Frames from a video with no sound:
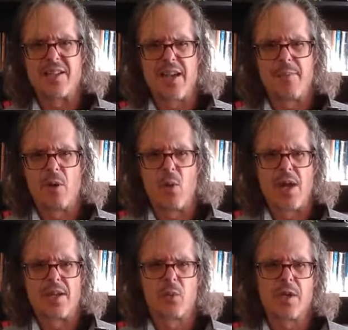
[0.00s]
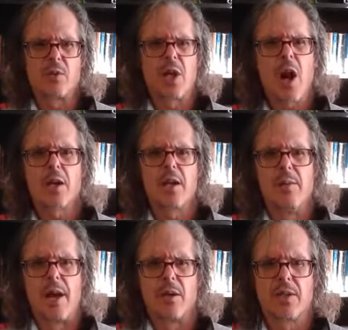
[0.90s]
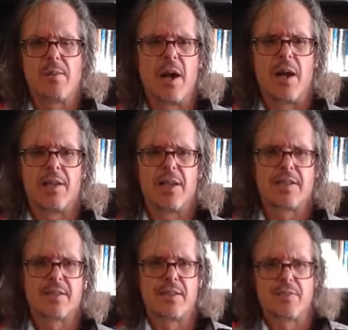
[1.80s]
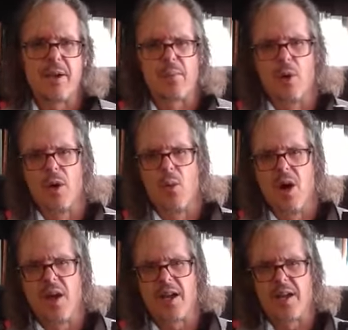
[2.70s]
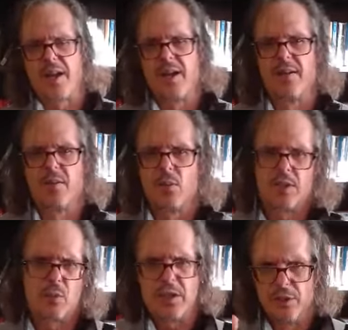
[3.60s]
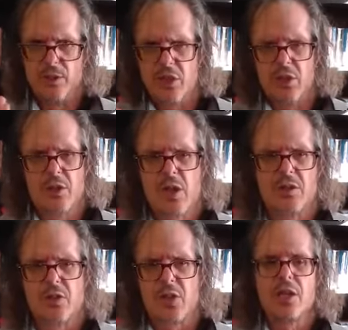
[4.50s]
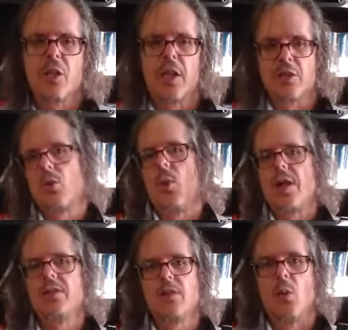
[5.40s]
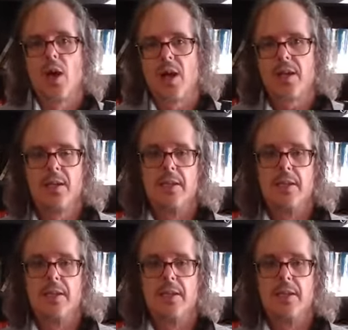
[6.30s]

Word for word: Damn it, Wes. What are you talking about? Come on, let's let's make more wine. And can we lose a little concentration and get twice the wine?